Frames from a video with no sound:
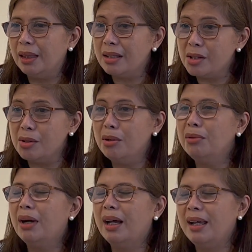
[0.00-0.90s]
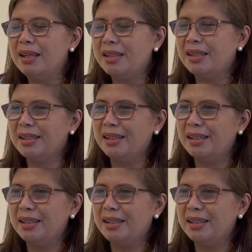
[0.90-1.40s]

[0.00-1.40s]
Soul Rice,